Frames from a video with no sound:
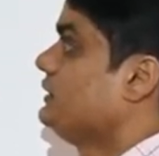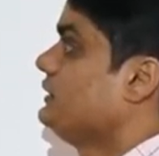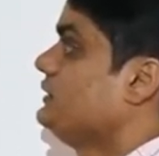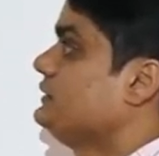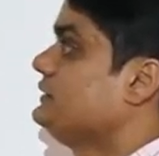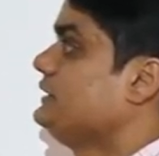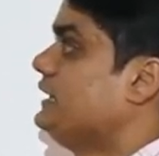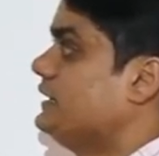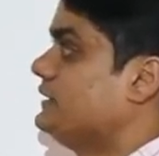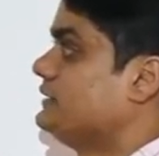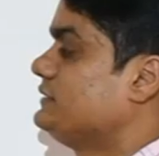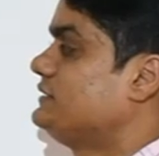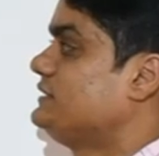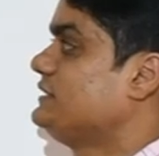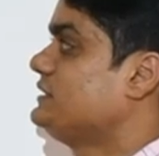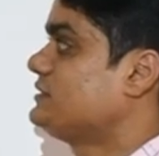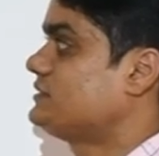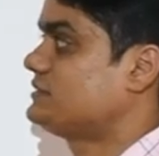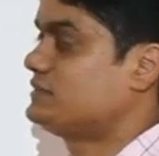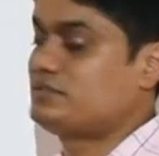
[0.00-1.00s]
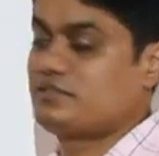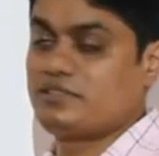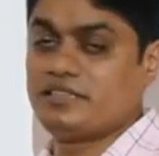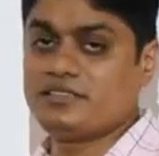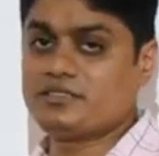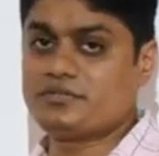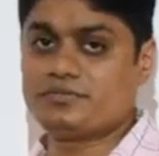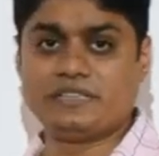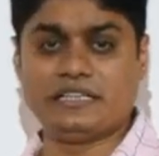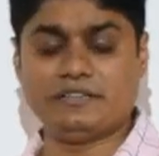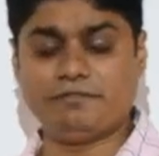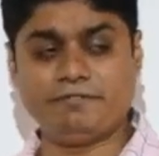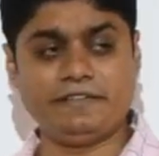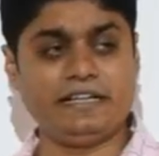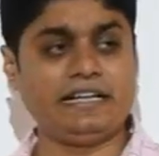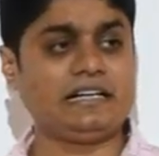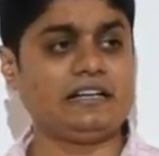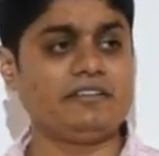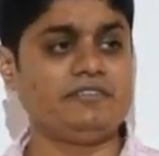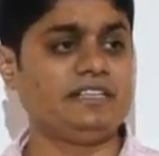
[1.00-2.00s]
Yeah, these things
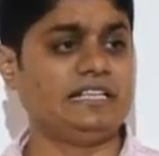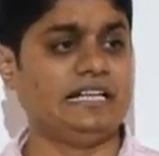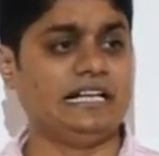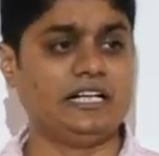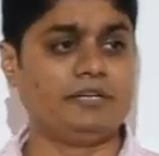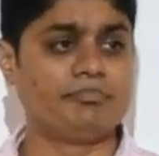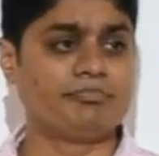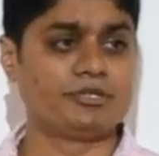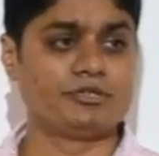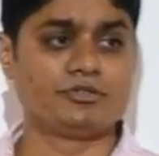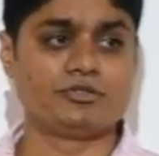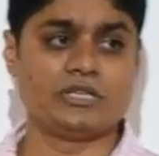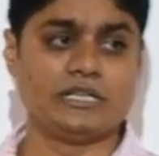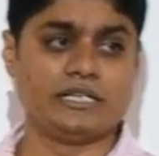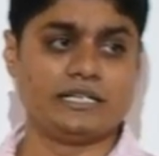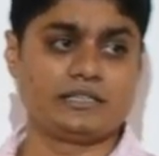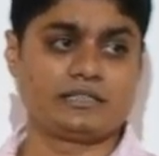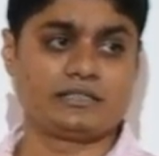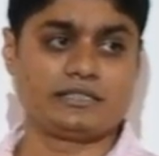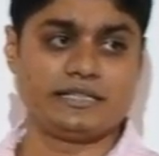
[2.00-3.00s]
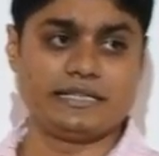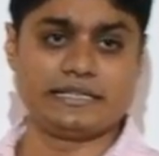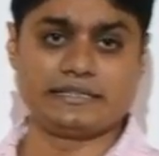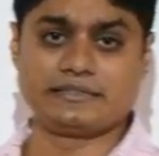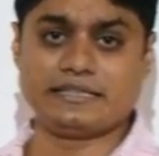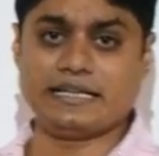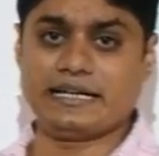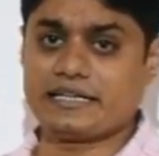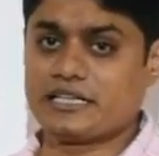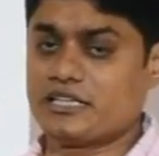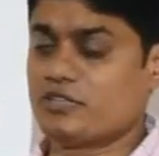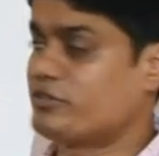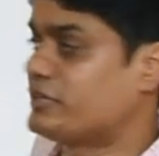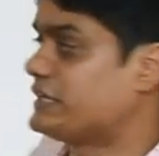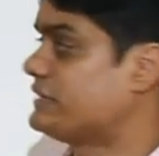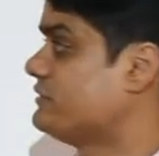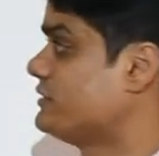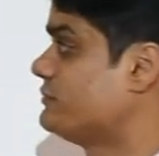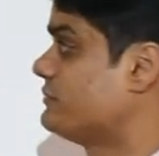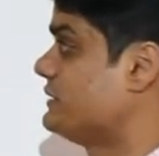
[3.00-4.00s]
definitely will help you to understand exactly what
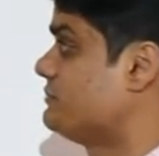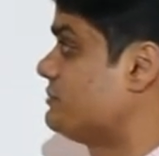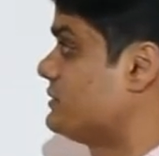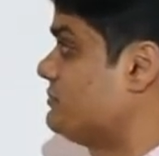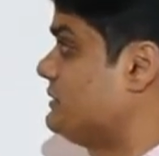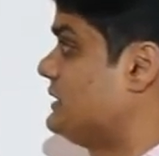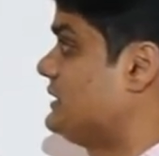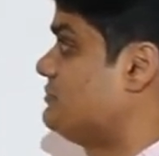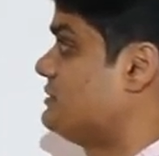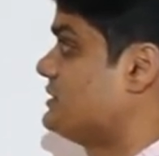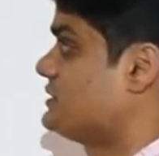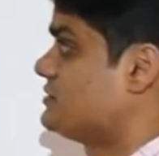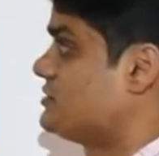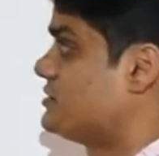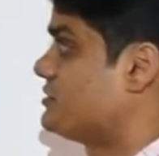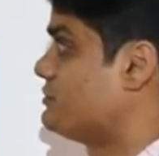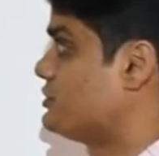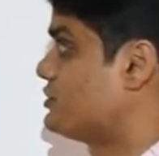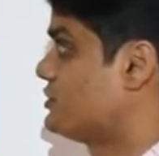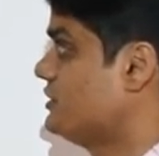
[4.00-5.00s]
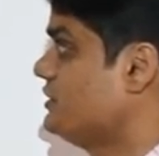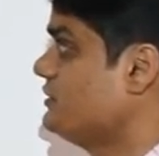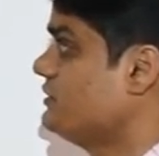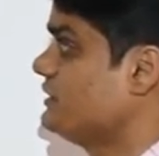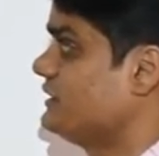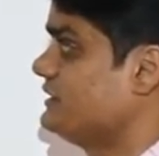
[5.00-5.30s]
I mean by probability distribution.